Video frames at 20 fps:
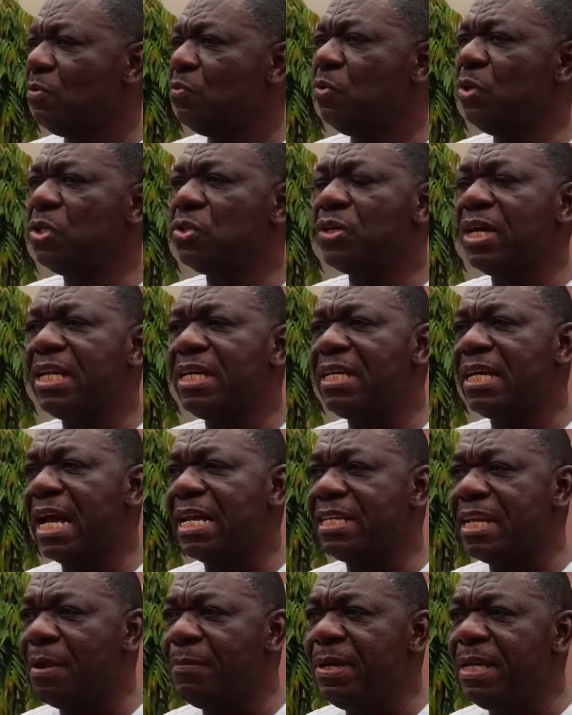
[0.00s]
We usually
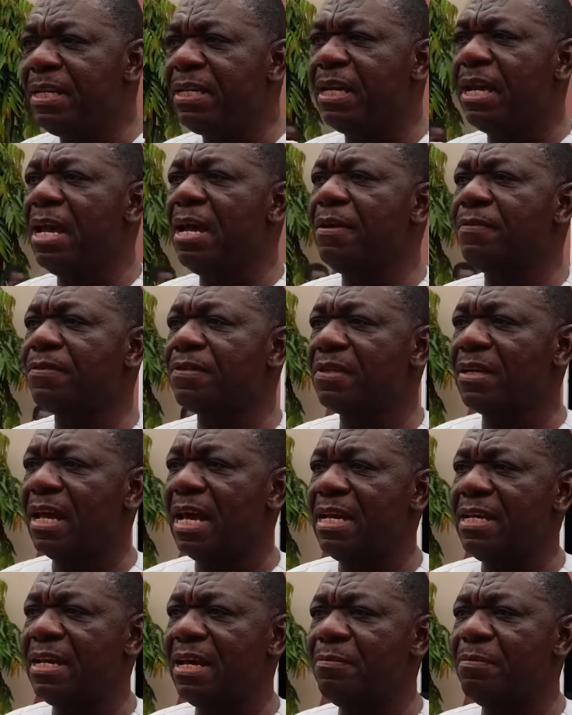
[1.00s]
get them in caves,
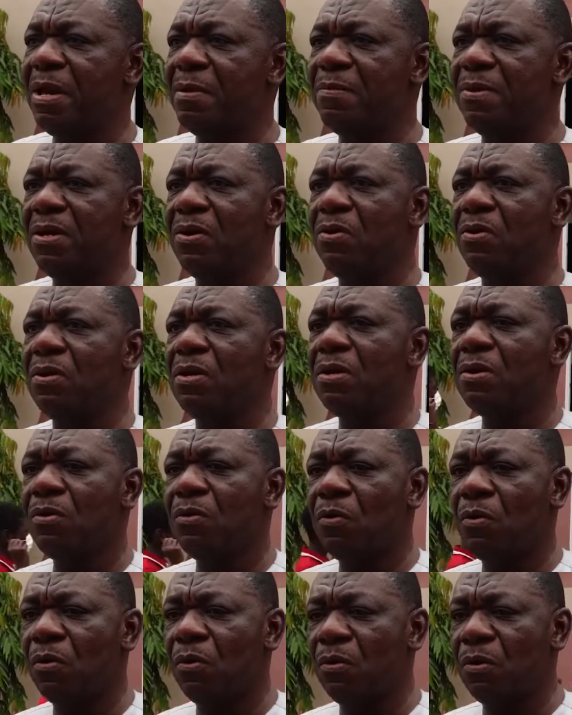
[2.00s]
and then maybe
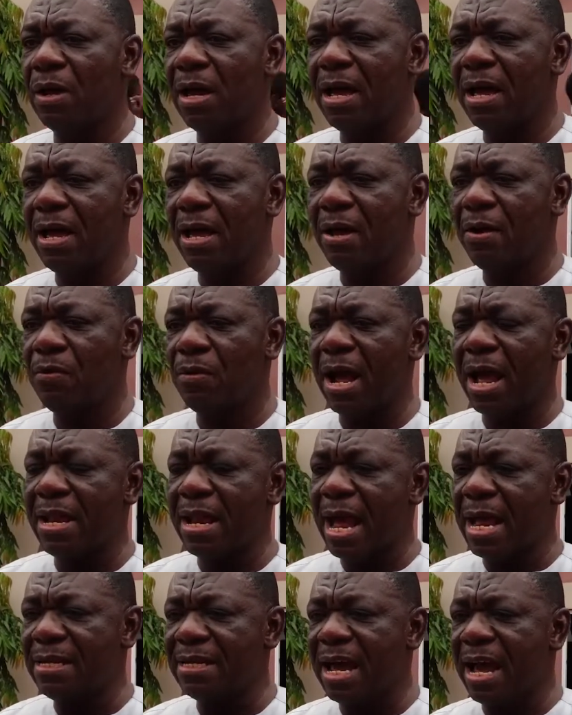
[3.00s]

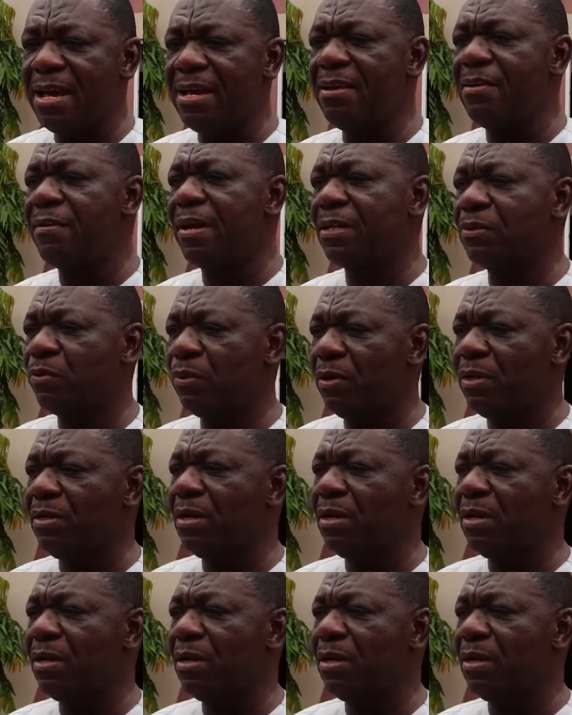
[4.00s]
other areas,